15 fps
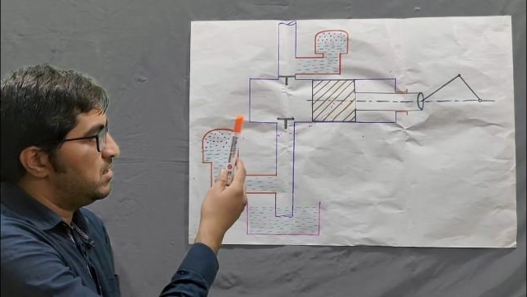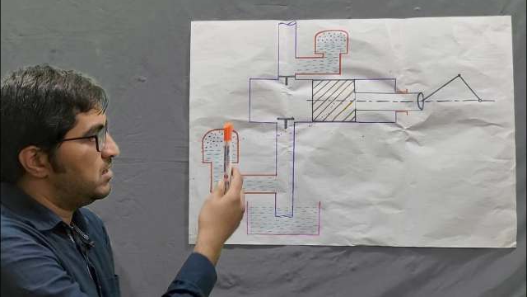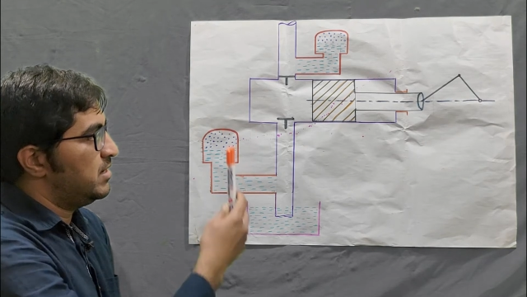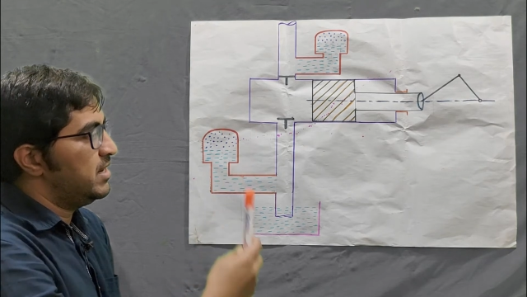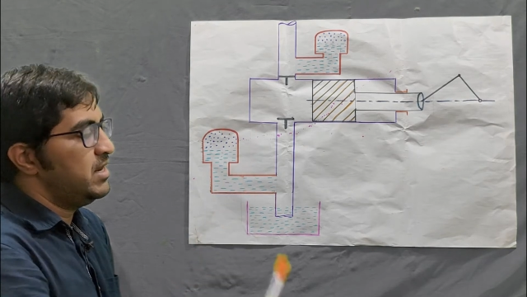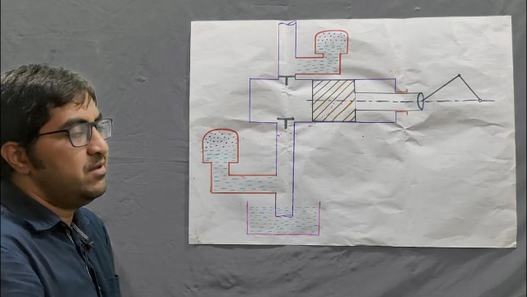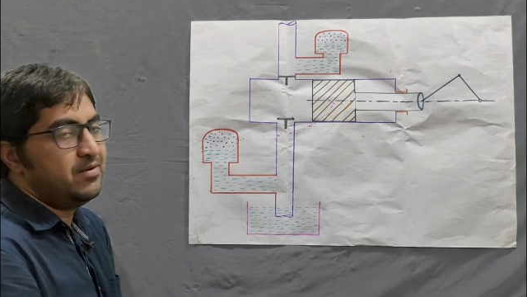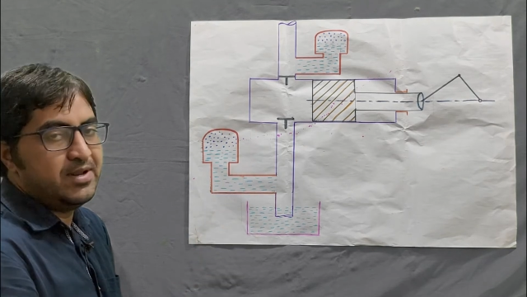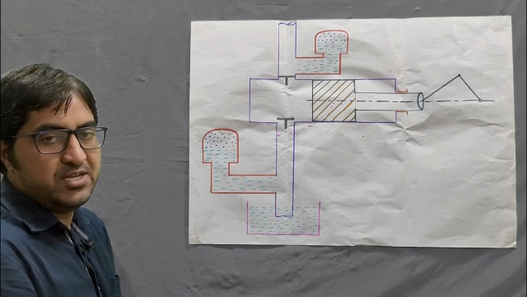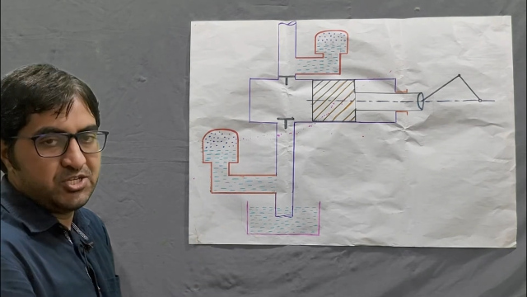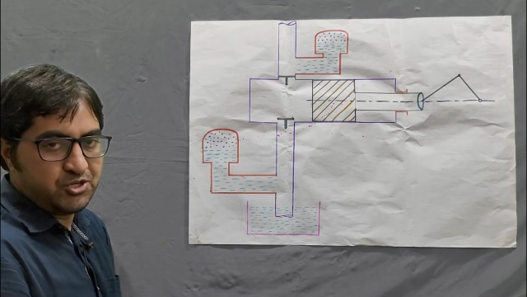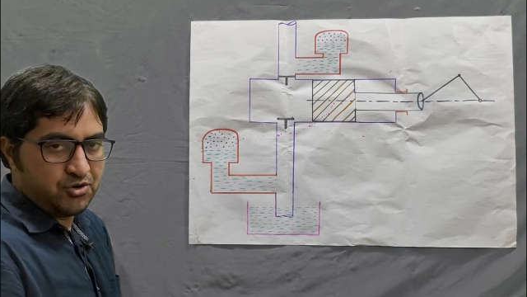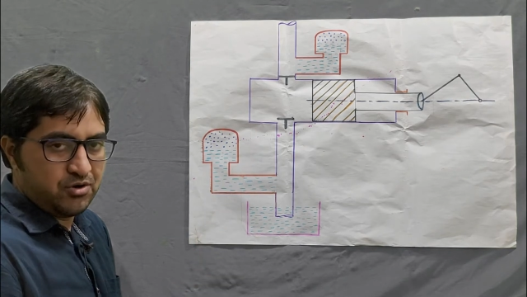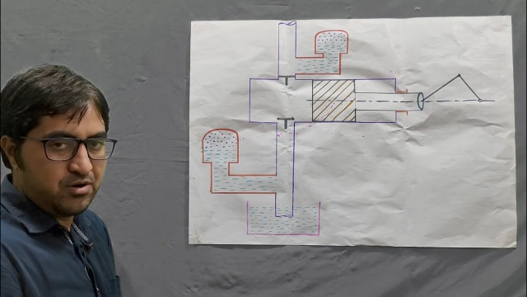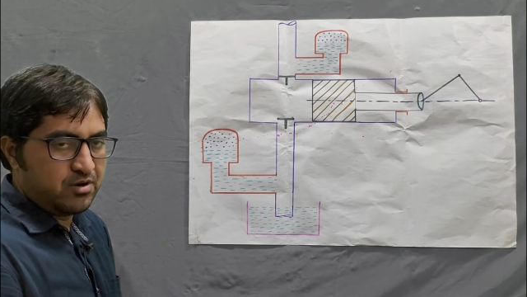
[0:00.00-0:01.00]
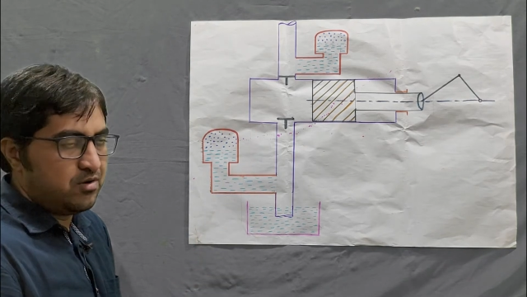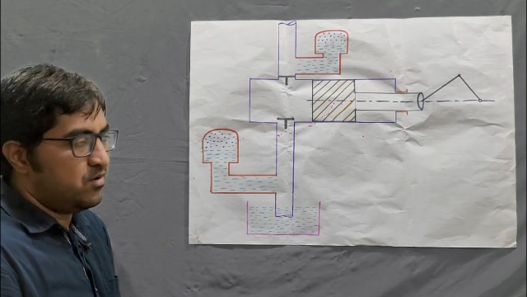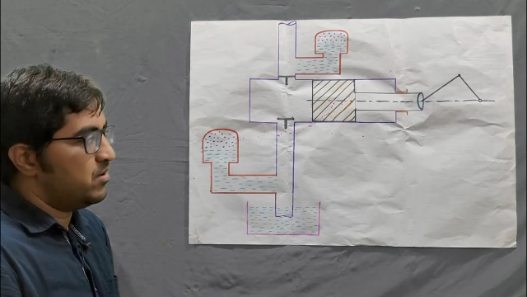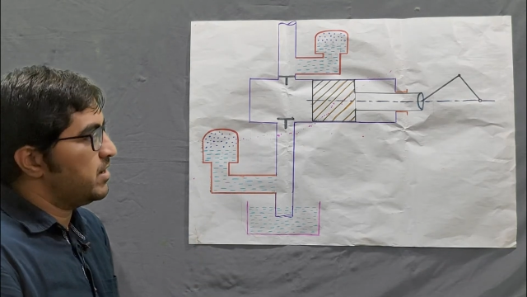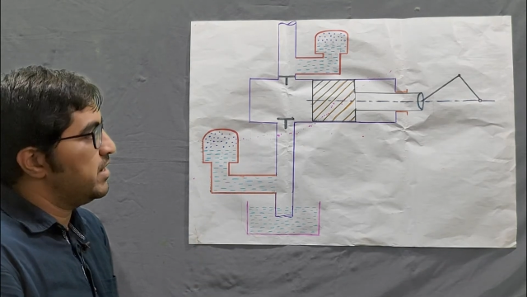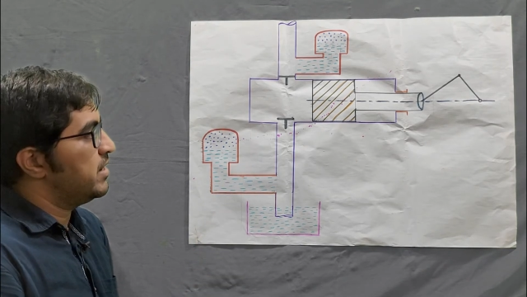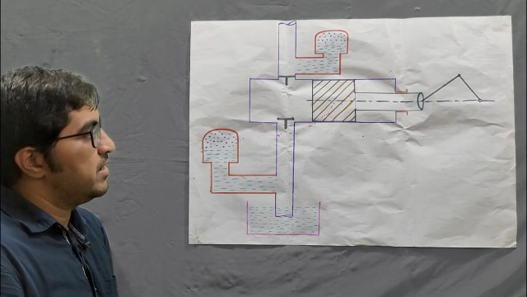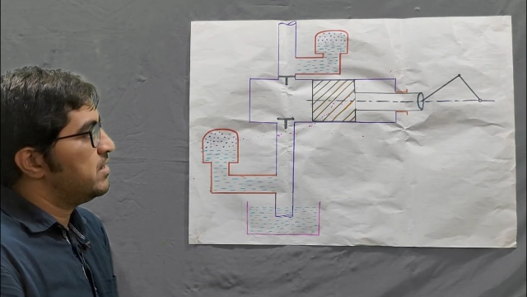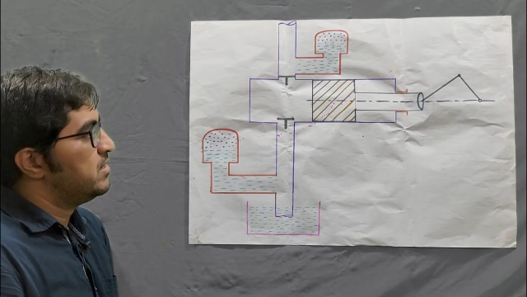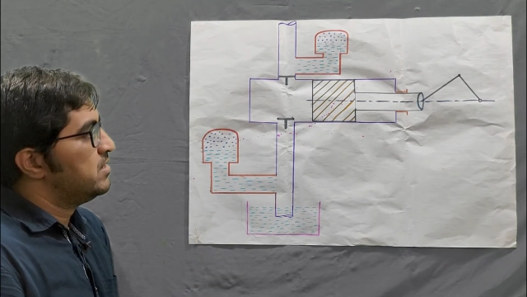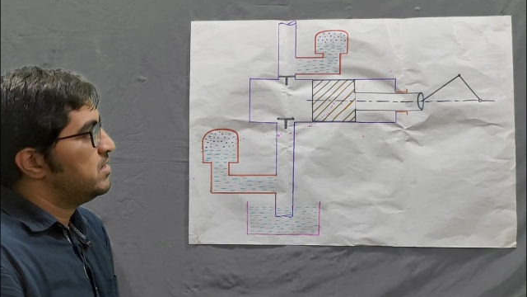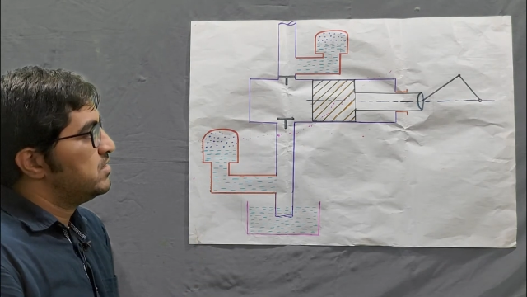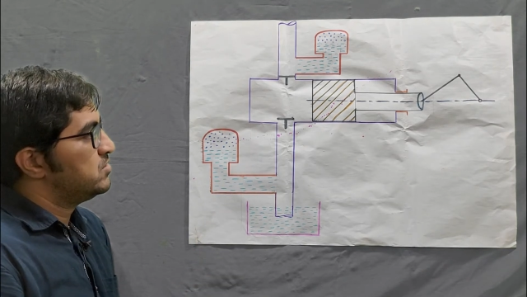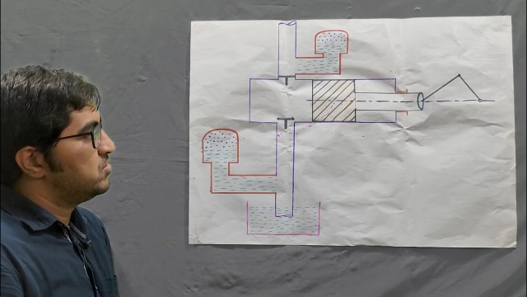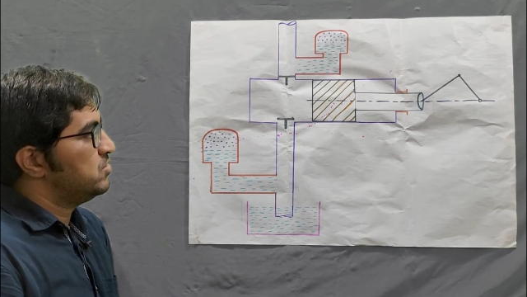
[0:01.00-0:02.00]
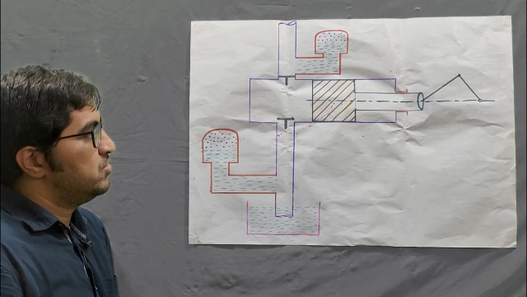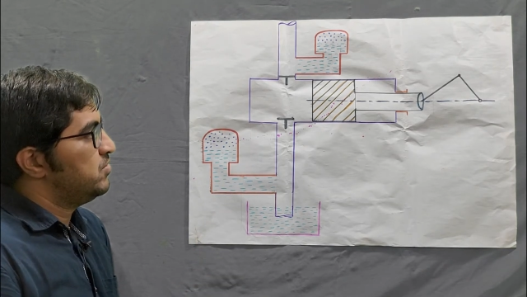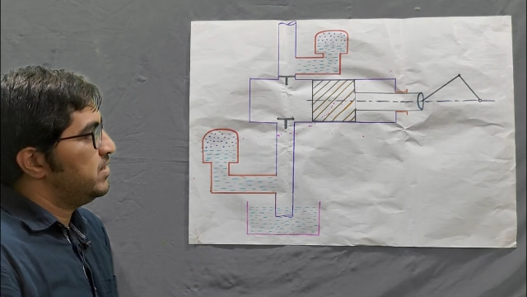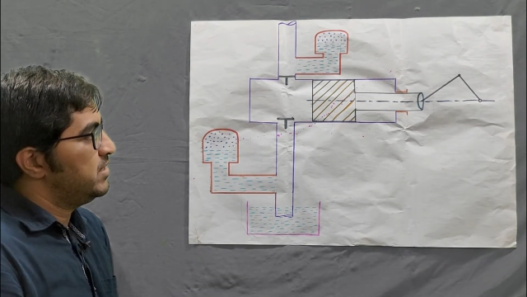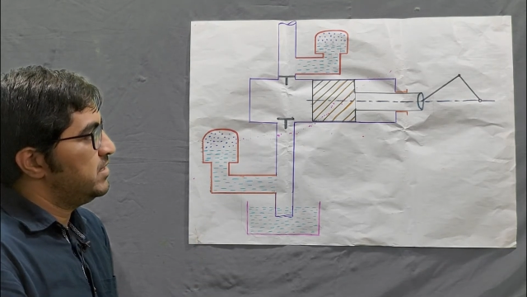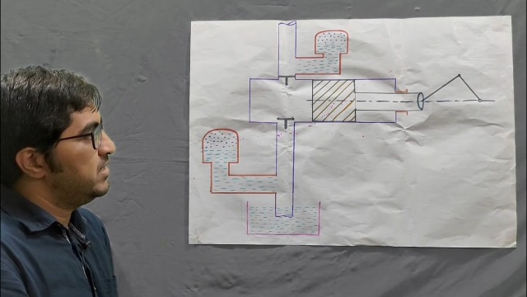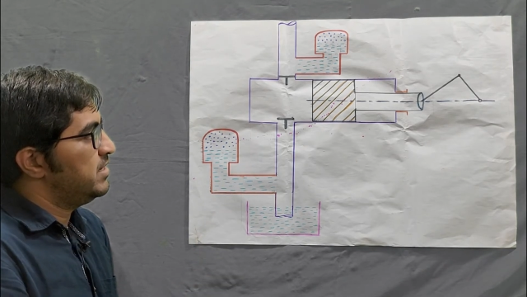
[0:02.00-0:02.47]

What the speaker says: delivery stroke. Okay, so during